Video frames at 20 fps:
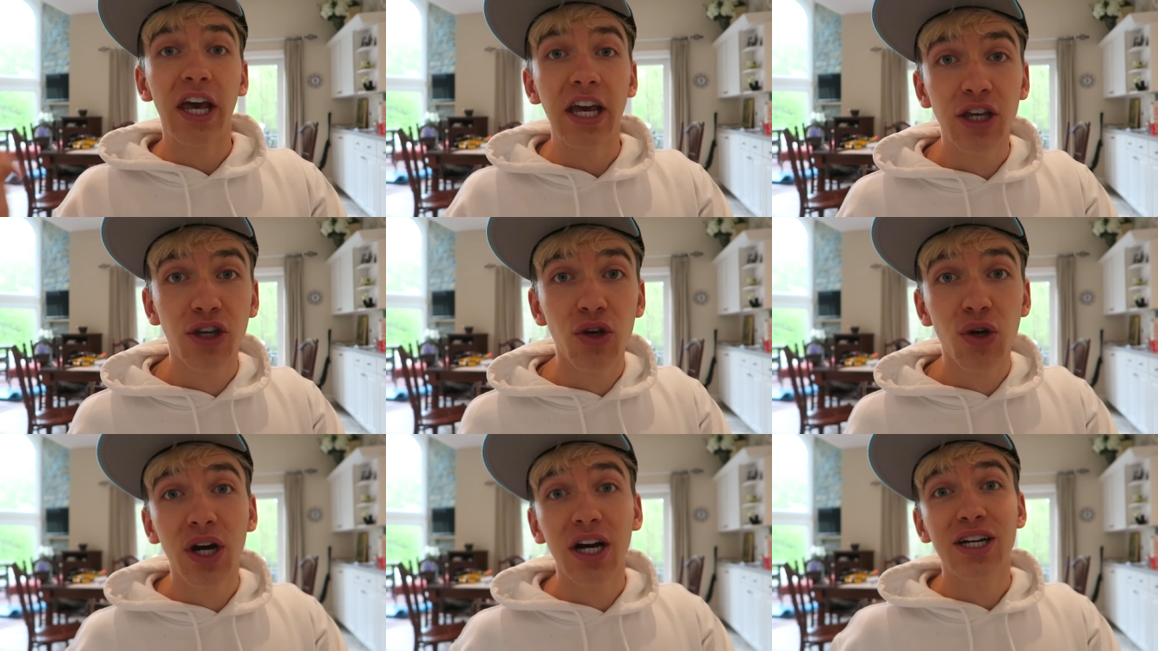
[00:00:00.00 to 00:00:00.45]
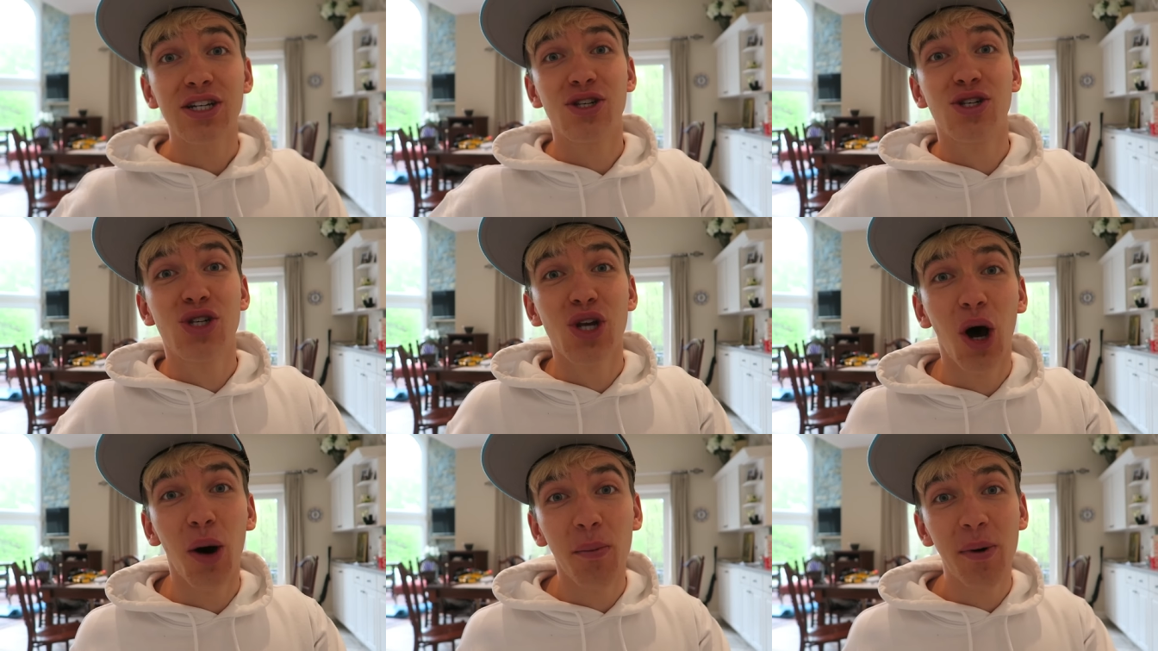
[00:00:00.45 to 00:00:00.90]
Thank you
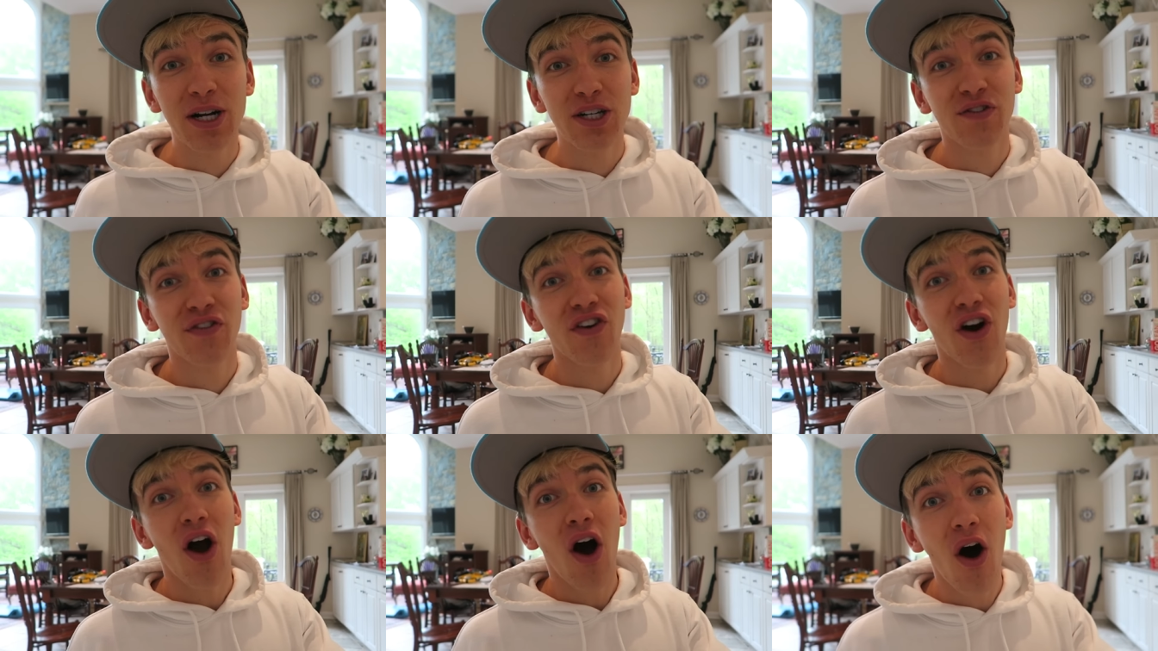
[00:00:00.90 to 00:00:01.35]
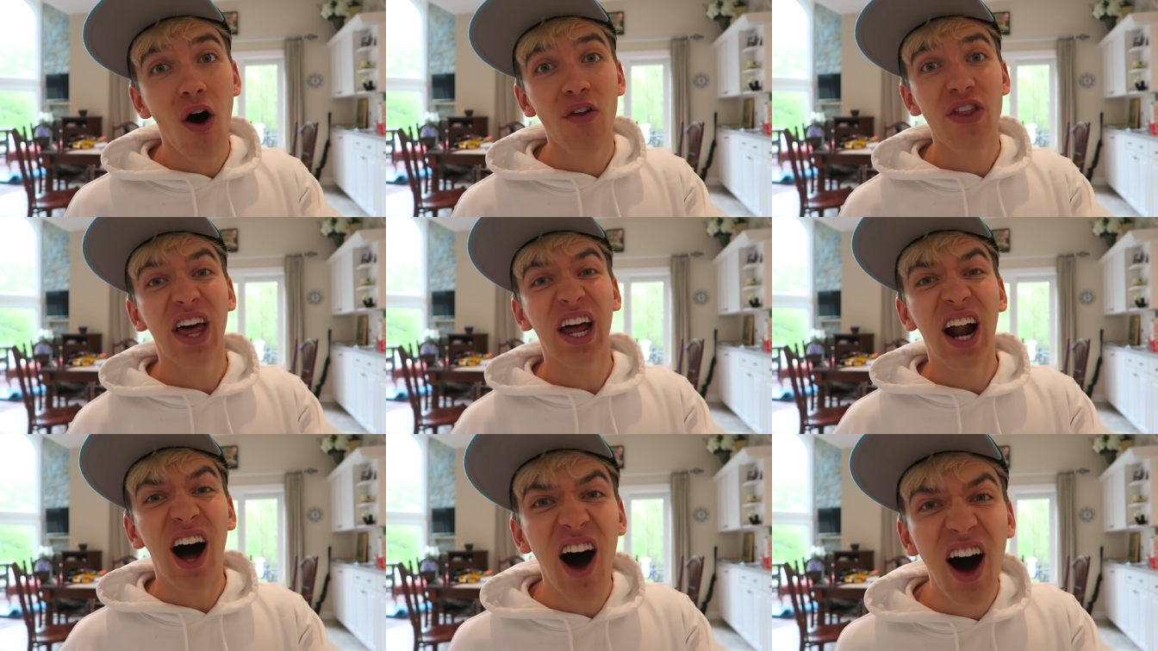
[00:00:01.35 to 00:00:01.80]
guys so much for all
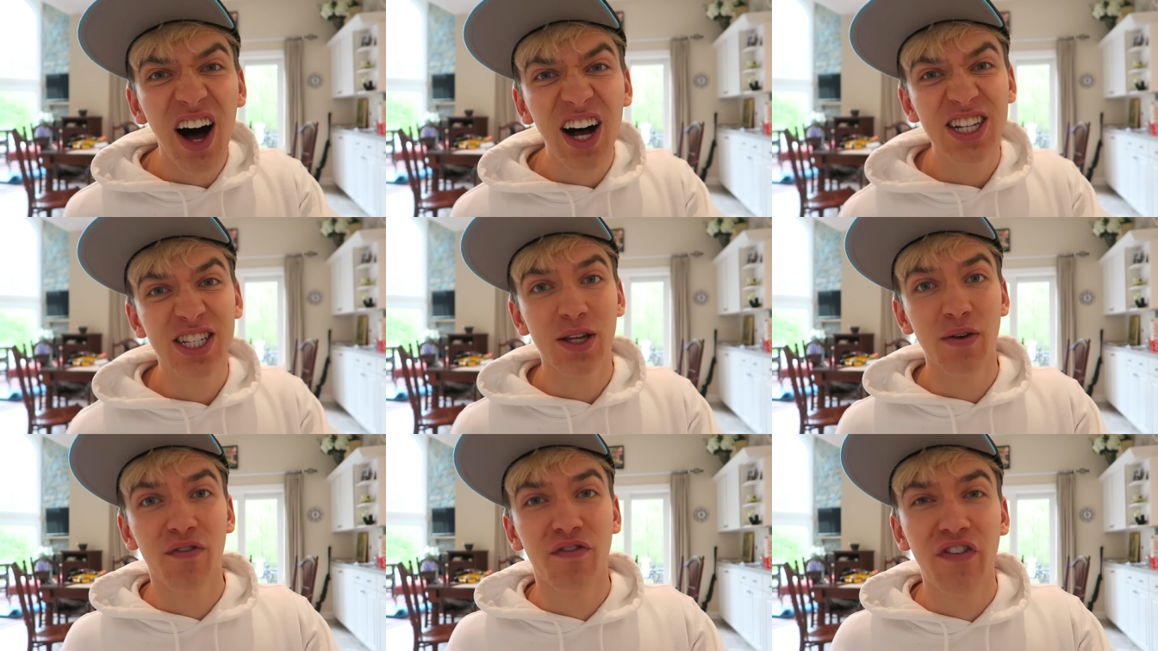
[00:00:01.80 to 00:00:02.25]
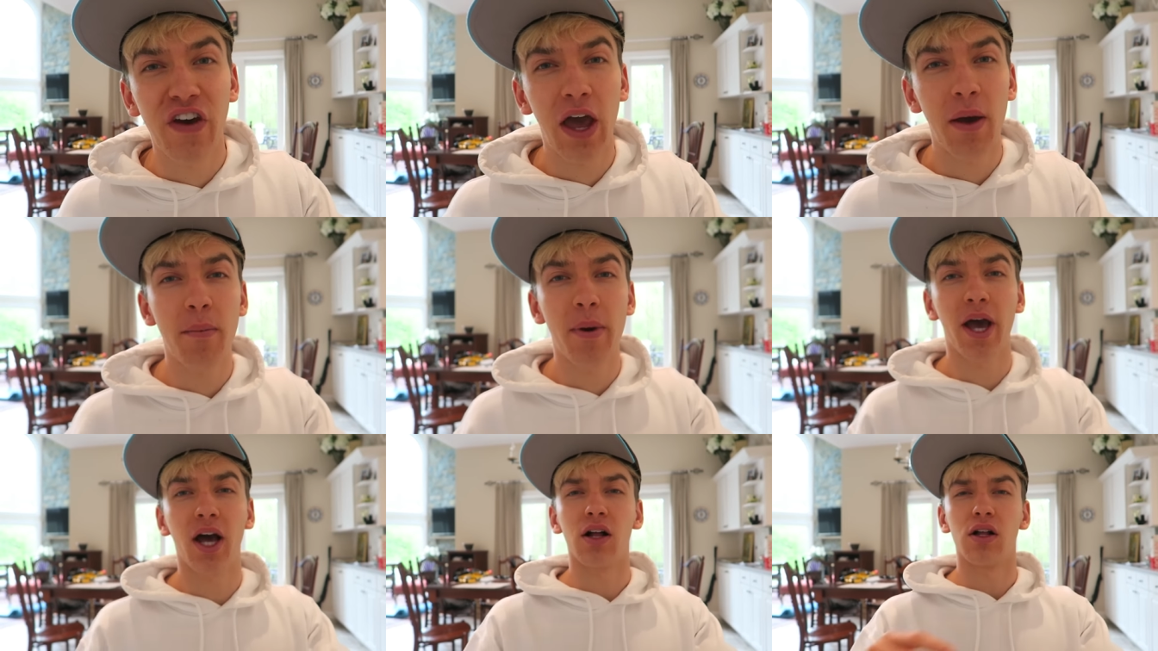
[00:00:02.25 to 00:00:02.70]
that awesome
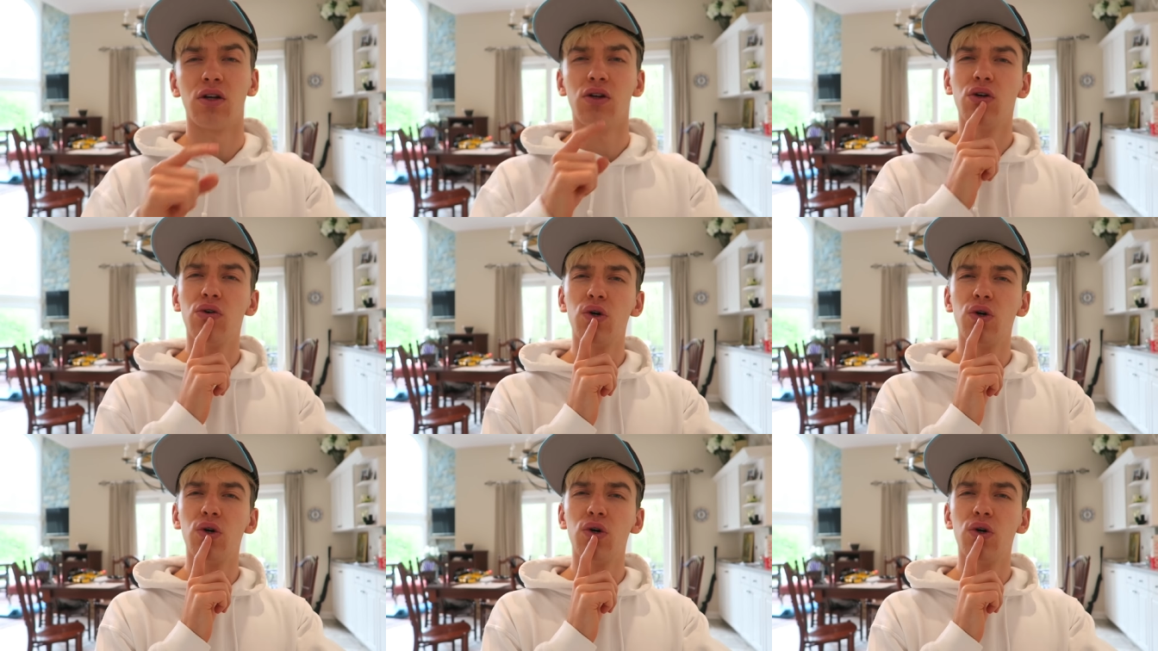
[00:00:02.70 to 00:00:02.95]
fan mail.